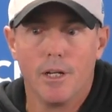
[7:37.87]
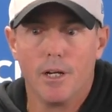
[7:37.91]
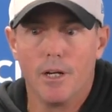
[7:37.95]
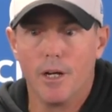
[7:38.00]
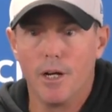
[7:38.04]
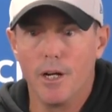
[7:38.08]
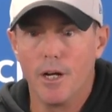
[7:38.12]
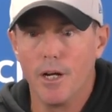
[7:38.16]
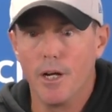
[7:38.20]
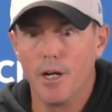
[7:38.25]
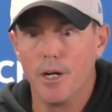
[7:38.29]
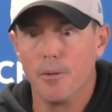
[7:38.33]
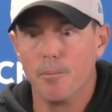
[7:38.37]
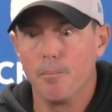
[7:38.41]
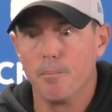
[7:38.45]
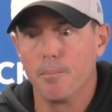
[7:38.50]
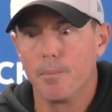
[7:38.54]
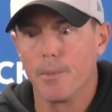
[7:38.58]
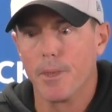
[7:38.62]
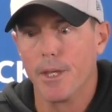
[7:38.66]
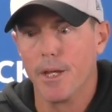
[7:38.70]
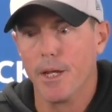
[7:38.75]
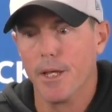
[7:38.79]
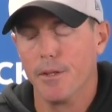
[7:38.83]

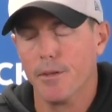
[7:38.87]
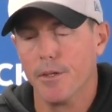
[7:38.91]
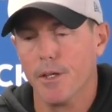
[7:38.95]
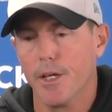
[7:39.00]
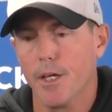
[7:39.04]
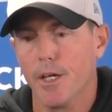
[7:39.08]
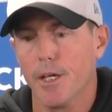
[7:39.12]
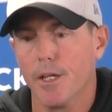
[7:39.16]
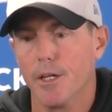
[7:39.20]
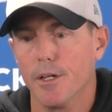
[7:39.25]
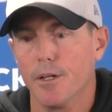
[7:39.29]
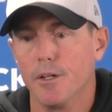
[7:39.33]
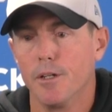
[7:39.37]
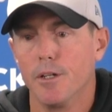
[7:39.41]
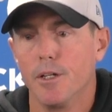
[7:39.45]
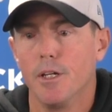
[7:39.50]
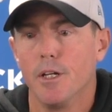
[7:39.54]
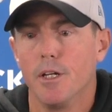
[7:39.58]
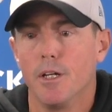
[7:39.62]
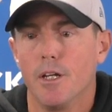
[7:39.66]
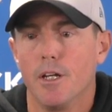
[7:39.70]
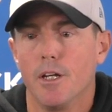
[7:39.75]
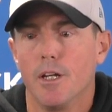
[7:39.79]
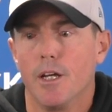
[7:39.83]
Um, and then,
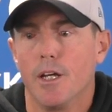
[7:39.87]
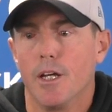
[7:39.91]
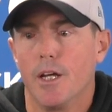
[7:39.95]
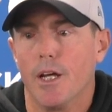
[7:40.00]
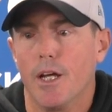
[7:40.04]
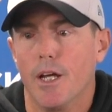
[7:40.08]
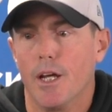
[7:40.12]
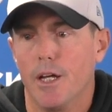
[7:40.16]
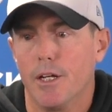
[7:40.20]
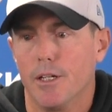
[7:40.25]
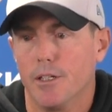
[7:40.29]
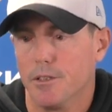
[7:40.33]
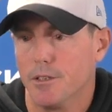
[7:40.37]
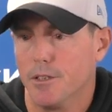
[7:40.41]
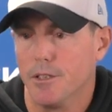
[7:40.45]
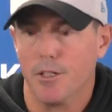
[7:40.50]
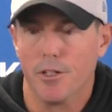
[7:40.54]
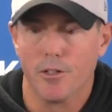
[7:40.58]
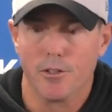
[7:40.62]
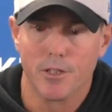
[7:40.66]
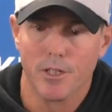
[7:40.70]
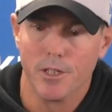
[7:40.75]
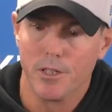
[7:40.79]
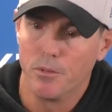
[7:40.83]
you
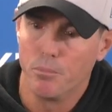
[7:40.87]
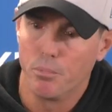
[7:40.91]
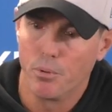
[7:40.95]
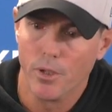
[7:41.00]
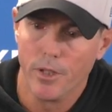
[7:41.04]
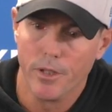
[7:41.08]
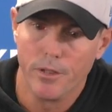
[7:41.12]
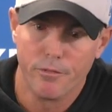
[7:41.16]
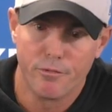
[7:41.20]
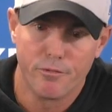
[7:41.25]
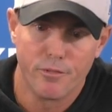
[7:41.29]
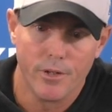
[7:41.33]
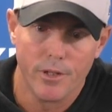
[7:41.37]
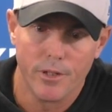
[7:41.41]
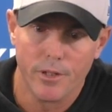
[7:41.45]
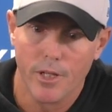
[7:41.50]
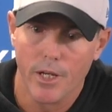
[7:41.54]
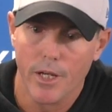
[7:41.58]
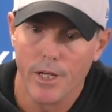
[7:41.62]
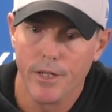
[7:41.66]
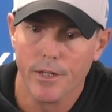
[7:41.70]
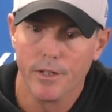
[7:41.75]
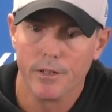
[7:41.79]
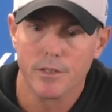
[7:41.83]
know, can he play the front
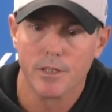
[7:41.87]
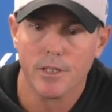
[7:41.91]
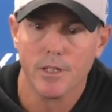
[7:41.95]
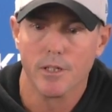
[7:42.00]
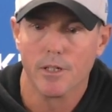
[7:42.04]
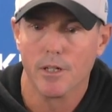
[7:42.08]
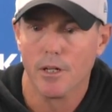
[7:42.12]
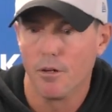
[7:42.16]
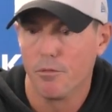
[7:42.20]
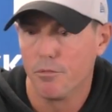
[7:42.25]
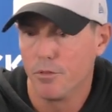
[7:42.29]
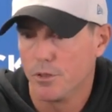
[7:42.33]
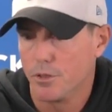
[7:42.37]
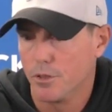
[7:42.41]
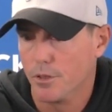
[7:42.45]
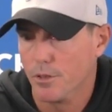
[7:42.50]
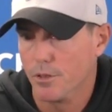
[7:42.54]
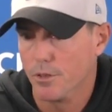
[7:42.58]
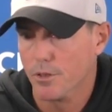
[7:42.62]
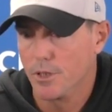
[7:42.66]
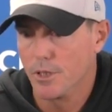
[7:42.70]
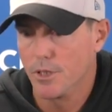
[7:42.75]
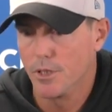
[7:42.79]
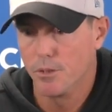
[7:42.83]
line on kickoff
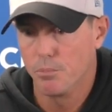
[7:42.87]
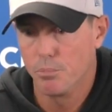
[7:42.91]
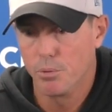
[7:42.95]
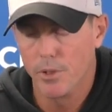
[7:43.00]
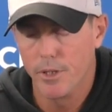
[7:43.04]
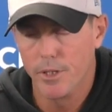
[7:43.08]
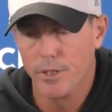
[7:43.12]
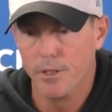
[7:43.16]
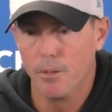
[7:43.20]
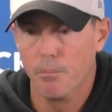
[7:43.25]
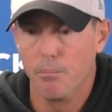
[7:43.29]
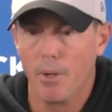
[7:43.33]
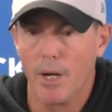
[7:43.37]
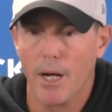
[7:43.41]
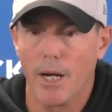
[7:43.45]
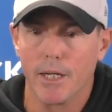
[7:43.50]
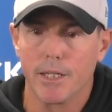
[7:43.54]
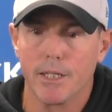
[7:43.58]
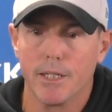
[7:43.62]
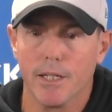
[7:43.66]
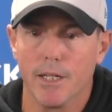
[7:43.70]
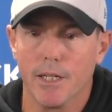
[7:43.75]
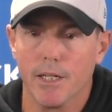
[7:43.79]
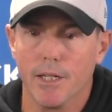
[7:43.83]
return? Can he play in the
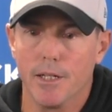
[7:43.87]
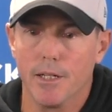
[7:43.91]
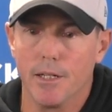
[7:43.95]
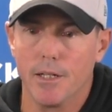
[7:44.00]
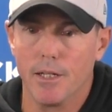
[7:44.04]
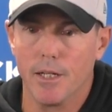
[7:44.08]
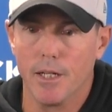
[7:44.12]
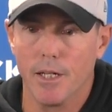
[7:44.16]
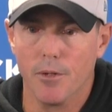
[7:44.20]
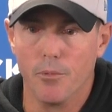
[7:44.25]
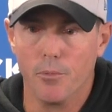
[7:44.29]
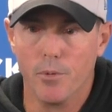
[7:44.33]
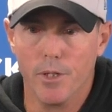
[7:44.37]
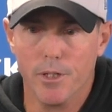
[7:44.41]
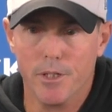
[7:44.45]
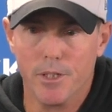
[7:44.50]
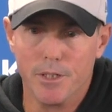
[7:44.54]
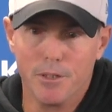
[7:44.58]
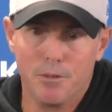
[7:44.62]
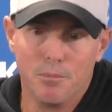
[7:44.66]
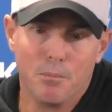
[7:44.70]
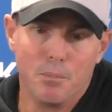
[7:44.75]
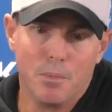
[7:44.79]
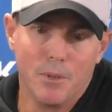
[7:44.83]
back end? And
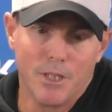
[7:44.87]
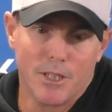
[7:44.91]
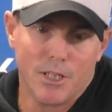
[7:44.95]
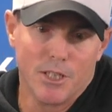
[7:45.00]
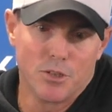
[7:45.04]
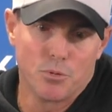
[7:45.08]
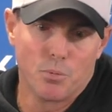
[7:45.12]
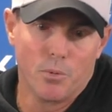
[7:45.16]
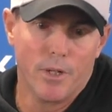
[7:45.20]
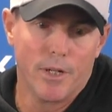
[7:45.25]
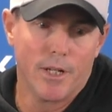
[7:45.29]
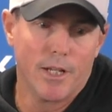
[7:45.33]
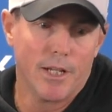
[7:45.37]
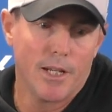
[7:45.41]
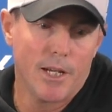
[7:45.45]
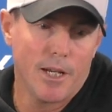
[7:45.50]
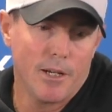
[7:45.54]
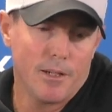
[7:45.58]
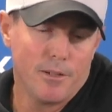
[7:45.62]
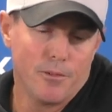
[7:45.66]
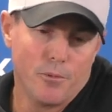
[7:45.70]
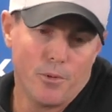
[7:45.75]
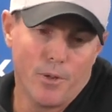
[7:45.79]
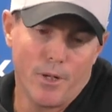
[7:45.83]
really, because what
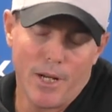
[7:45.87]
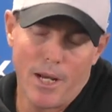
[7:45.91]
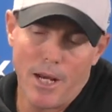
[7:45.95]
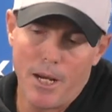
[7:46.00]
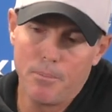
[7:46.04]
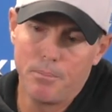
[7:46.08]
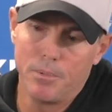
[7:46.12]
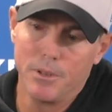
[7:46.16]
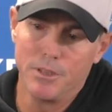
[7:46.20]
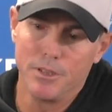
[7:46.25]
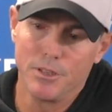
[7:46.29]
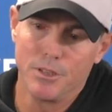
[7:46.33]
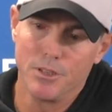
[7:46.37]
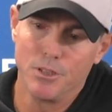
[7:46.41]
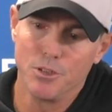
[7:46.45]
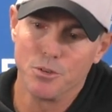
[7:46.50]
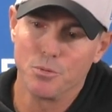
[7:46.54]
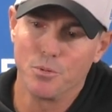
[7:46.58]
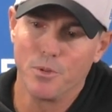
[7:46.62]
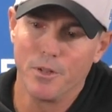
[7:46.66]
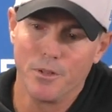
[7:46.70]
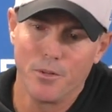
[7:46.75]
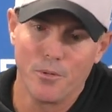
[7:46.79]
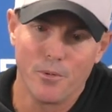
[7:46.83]
ha- what happens
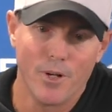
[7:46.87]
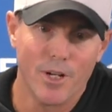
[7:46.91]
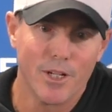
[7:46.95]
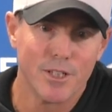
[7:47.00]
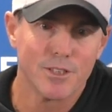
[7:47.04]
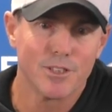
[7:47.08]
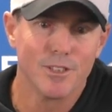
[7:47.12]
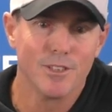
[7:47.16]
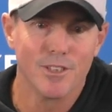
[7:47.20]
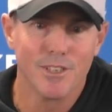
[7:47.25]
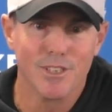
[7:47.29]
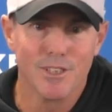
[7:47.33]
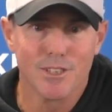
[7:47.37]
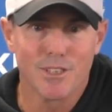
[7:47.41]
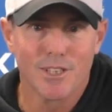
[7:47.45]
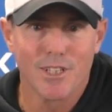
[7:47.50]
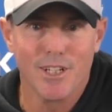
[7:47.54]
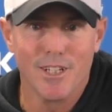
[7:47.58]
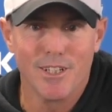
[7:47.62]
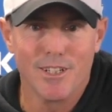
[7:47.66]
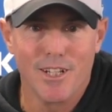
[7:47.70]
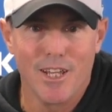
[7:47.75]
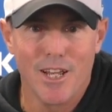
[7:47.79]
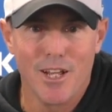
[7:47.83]
is when the roster gets
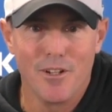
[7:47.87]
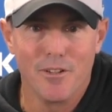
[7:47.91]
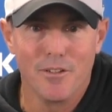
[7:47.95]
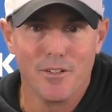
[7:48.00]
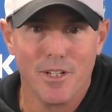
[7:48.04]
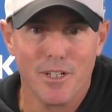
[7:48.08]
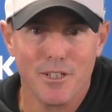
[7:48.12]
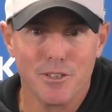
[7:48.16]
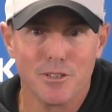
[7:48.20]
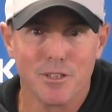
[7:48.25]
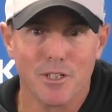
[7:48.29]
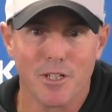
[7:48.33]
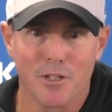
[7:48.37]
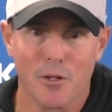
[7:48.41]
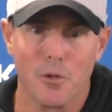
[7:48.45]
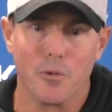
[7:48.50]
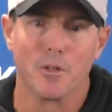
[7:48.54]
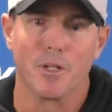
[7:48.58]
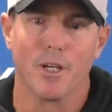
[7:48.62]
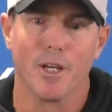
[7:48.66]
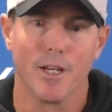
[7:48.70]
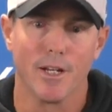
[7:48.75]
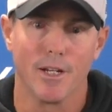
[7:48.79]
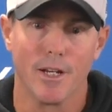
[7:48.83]
cut down, then it's like,
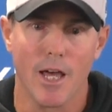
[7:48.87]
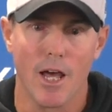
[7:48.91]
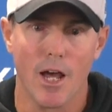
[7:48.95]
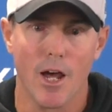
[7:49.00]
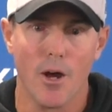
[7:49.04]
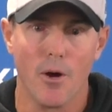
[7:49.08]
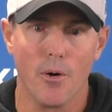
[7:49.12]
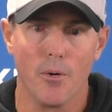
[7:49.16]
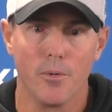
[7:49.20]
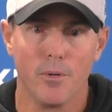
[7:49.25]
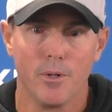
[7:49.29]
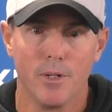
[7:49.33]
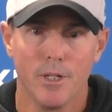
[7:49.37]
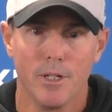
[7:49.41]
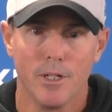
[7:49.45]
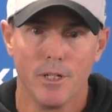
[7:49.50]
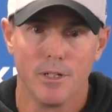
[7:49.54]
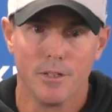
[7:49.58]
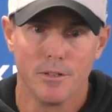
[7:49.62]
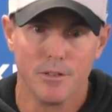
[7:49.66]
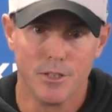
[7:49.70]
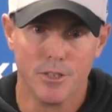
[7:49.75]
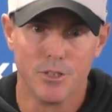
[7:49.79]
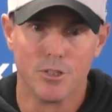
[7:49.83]
okay, now
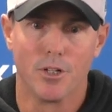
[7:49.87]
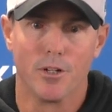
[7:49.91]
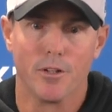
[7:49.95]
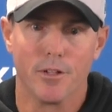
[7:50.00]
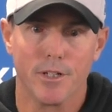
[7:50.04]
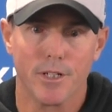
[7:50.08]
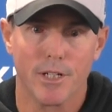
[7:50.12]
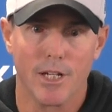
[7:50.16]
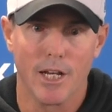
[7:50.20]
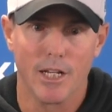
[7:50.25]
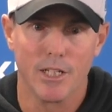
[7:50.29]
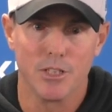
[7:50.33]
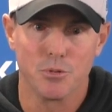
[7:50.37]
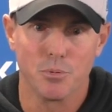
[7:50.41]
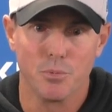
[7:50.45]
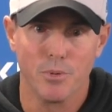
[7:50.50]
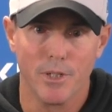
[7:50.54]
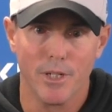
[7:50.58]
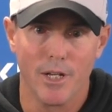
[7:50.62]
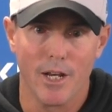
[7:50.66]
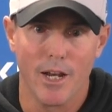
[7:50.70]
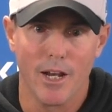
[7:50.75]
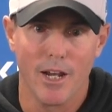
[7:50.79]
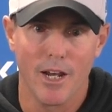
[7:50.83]
these are the guys
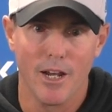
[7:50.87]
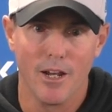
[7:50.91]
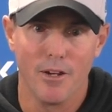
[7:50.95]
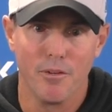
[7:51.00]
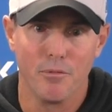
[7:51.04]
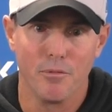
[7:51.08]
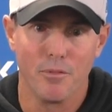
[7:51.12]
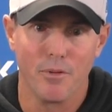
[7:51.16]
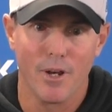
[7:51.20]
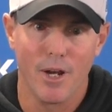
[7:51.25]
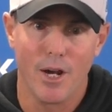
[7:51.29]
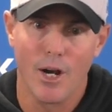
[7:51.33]
we have.